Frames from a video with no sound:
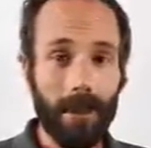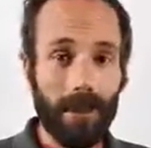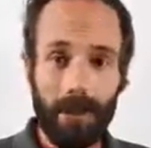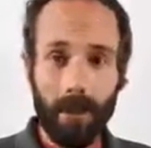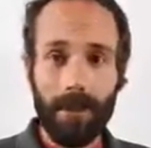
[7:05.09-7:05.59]

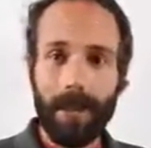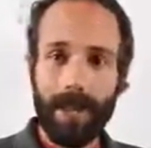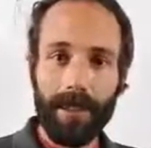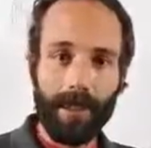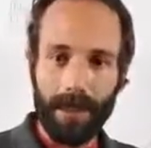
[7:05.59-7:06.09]
All we
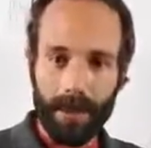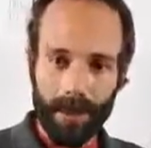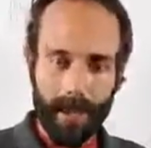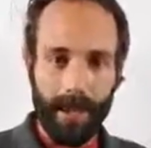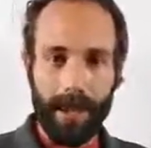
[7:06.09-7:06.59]
need are
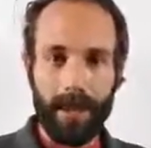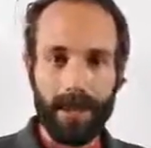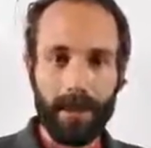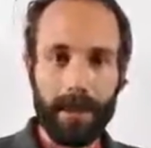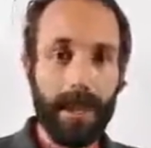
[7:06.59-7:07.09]
stick
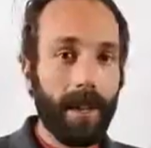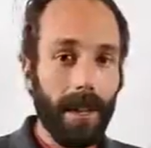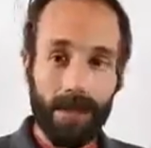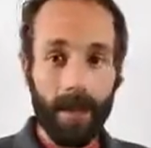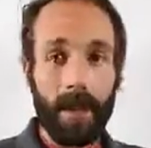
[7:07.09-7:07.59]
candles,
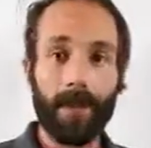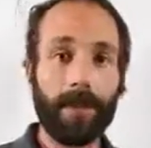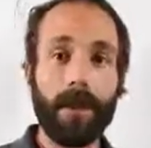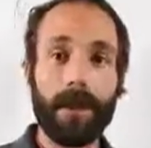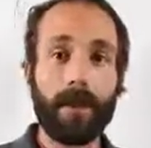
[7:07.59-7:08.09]
and if you've got a
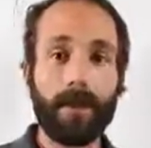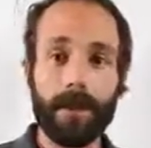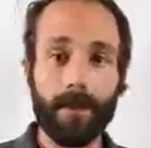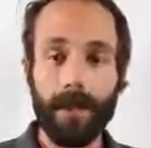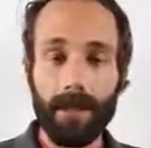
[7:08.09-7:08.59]
thermometer or
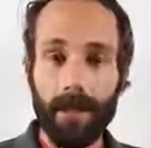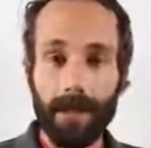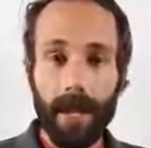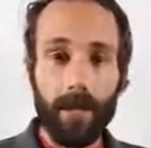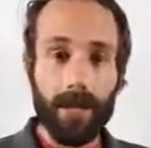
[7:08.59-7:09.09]
something to
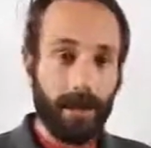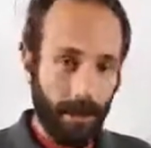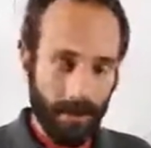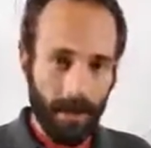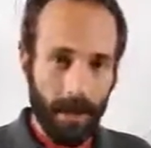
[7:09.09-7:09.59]
measure temperature
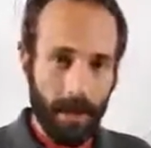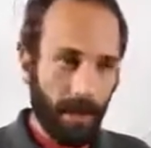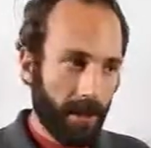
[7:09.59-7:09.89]
to